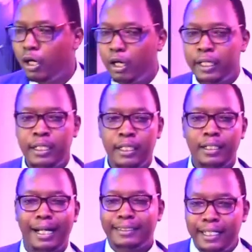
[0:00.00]
God
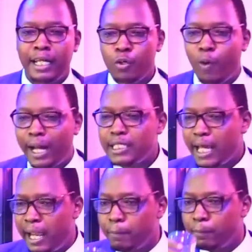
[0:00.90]
at any one
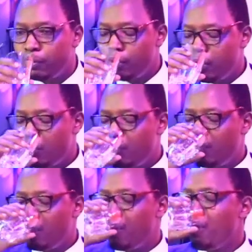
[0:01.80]
time.
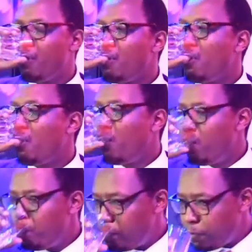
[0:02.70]

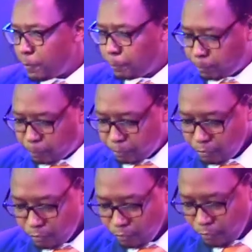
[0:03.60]

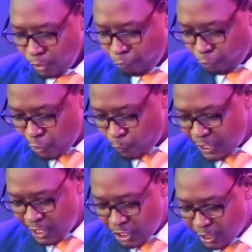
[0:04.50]
Of course,
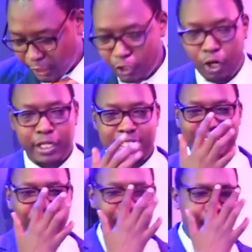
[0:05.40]
we teach that God is
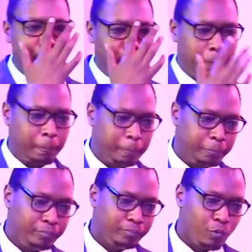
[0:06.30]
invisible.
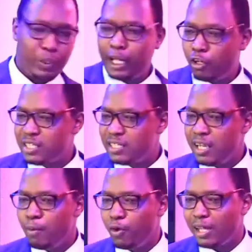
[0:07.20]
We cannot see
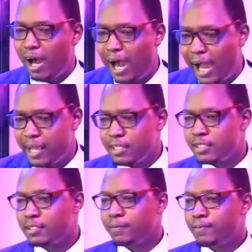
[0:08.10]
him with our
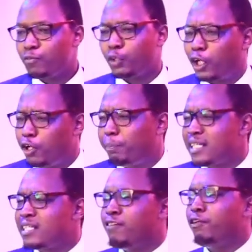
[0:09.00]
eyes. We cannot
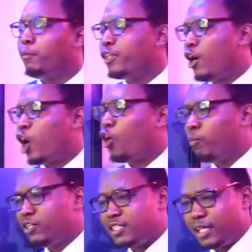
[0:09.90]
perceive him with our
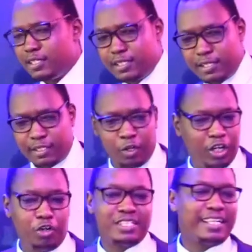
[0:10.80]
common senses. We
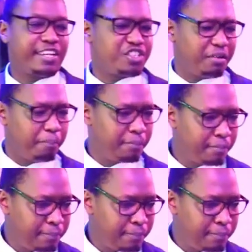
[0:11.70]
cannot touch him.